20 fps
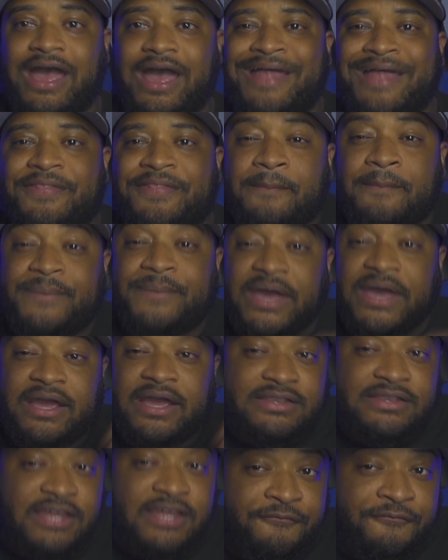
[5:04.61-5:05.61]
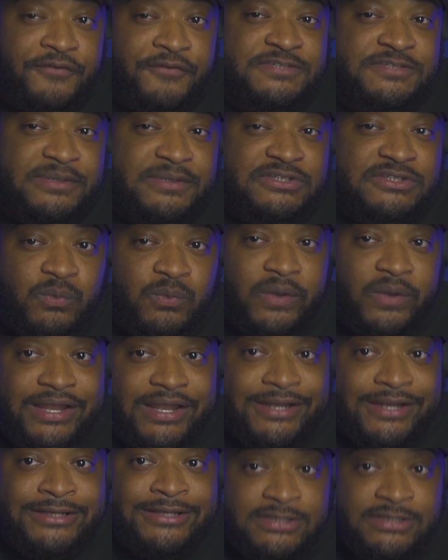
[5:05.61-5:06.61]
And the big difference
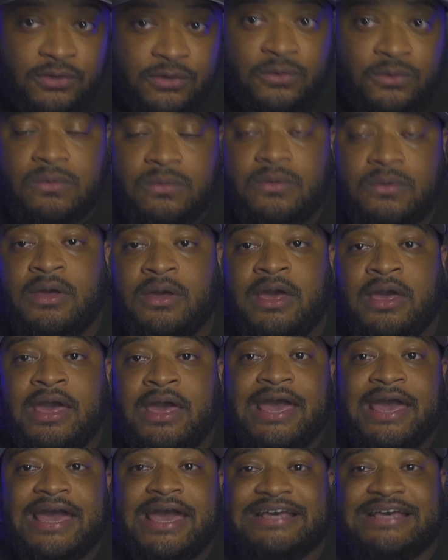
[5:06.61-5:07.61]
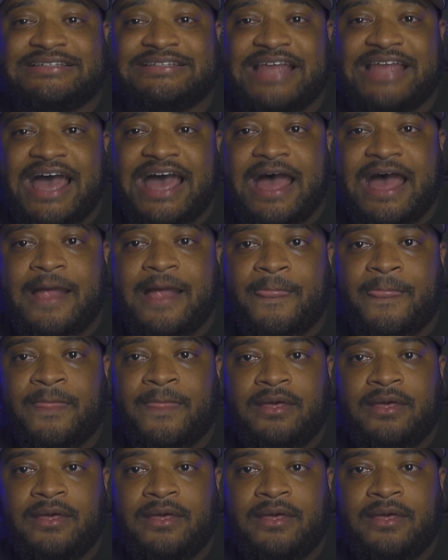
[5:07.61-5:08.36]
between the two is that